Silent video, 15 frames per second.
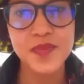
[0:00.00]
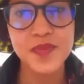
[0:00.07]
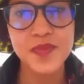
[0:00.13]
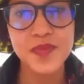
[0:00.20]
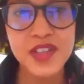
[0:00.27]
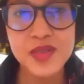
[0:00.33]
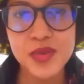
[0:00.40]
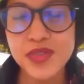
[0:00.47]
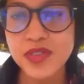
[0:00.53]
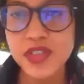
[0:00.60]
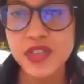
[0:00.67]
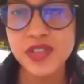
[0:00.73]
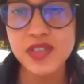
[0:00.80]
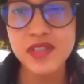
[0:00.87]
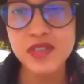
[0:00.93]
I think that's also
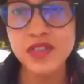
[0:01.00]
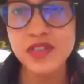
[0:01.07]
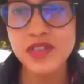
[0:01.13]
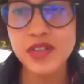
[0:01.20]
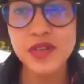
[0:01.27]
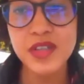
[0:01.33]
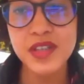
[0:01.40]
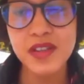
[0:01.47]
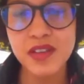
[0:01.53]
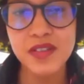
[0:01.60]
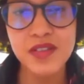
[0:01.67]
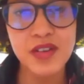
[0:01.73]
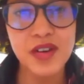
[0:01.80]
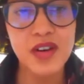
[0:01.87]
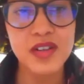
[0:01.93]
just so key
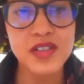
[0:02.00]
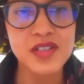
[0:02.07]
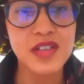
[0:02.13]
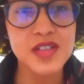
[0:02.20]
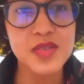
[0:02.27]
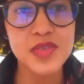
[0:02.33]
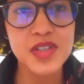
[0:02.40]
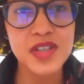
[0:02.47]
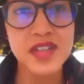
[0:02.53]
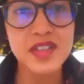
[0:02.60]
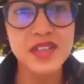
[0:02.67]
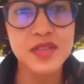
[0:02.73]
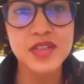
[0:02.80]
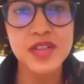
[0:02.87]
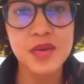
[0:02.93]
in the arts. That's really,
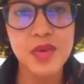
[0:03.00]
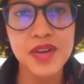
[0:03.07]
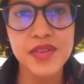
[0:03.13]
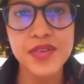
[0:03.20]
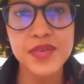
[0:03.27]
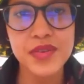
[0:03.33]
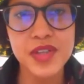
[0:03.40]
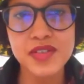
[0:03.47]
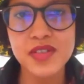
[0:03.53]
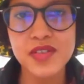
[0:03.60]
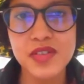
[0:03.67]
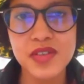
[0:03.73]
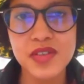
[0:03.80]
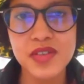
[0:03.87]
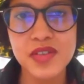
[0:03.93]
you know, one of the
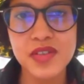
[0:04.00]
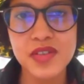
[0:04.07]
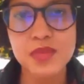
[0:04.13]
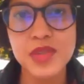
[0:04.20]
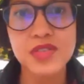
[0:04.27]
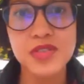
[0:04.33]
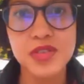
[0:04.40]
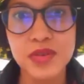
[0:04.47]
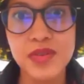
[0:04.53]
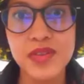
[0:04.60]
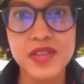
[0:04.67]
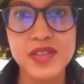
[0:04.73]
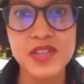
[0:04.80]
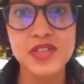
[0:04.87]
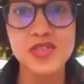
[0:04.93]
reasons that we do
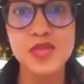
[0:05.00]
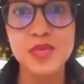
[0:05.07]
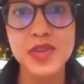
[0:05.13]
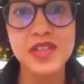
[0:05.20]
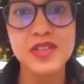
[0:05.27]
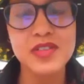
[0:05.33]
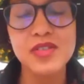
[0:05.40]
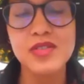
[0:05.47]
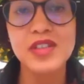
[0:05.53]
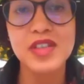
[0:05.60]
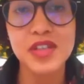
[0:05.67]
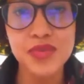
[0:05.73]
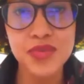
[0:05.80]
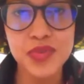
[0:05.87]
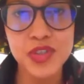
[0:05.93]
this is to be to
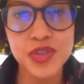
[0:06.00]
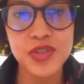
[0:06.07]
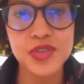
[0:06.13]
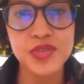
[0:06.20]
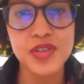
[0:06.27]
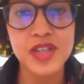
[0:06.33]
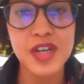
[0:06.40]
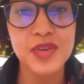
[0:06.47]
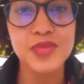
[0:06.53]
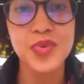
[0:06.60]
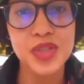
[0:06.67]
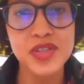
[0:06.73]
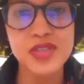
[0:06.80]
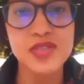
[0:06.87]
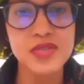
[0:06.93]
give children a
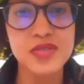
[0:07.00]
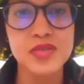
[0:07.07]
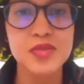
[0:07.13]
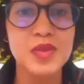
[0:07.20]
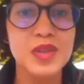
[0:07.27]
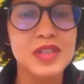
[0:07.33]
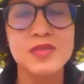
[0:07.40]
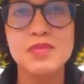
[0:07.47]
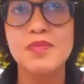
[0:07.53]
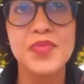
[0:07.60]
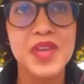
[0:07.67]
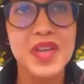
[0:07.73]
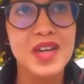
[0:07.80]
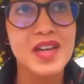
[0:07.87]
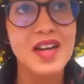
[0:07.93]
voice to
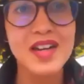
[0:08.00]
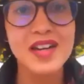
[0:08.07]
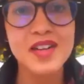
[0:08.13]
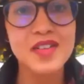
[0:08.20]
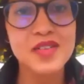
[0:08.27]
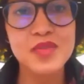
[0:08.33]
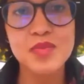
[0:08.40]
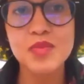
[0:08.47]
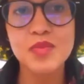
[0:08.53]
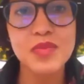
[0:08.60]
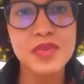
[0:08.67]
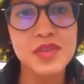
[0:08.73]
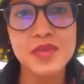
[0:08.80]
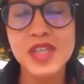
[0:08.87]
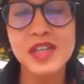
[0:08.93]
uh,
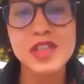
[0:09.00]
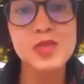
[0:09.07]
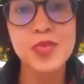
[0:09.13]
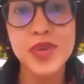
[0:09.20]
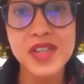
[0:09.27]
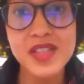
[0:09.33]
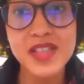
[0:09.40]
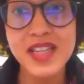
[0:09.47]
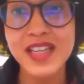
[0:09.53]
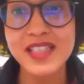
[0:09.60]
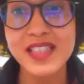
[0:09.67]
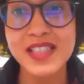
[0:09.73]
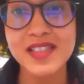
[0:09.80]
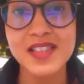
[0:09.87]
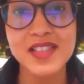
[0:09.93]
express their
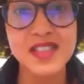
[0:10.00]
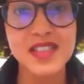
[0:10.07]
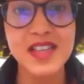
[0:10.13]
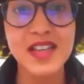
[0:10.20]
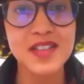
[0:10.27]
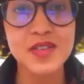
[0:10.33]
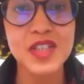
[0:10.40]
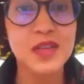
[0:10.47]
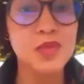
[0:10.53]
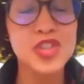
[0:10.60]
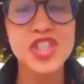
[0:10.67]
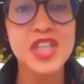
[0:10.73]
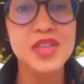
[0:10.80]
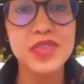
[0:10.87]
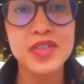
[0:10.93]
identity uh, in
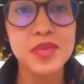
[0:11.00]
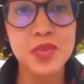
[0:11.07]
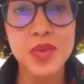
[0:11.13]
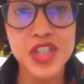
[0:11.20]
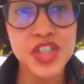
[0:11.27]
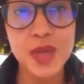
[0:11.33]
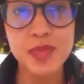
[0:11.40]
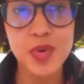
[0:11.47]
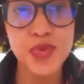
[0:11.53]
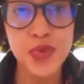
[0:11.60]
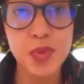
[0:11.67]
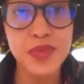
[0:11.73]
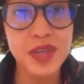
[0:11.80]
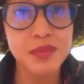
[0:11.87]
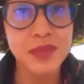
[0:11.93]
whichever way, shape, or
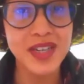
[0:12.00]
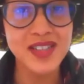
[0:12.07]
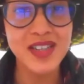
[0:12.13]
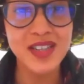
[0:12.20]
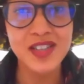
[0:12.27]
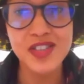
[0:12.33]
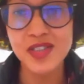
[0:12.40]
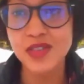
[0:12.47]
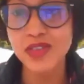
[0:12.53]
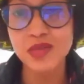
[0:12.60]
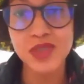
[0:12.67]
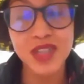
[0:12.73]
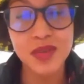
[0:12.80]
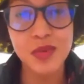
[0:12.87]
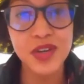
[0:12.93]
form that might take. So
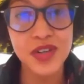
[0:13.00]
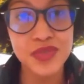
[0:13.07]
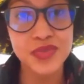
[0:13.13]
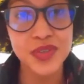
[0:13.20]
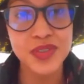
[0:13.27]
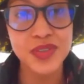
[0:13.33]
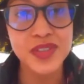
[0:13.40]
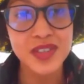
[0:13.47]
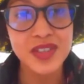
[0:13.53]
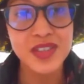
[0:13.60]
it's really wonderful.